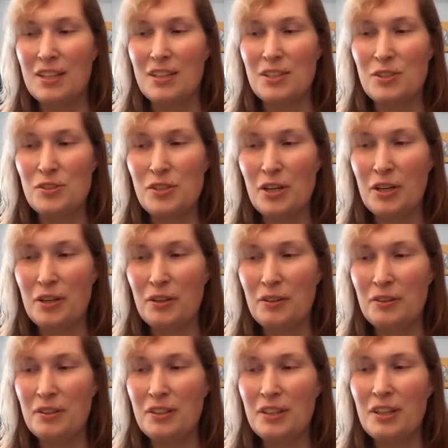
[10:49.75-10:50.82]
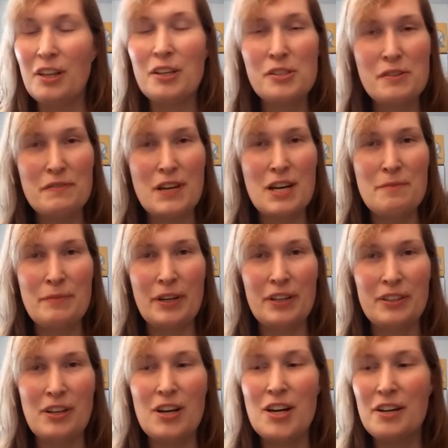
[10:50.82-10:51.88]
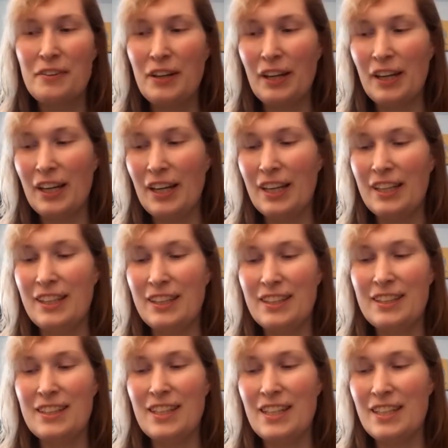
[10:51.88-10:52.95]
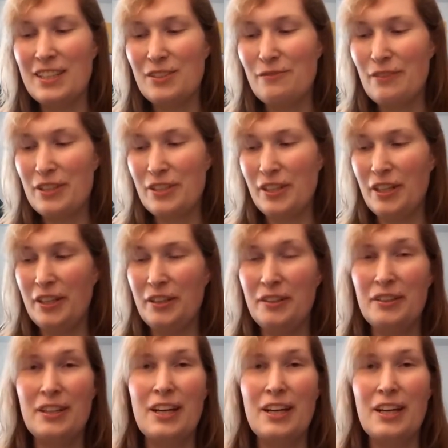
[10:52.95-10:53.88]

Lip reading: So lots of and othering in this video.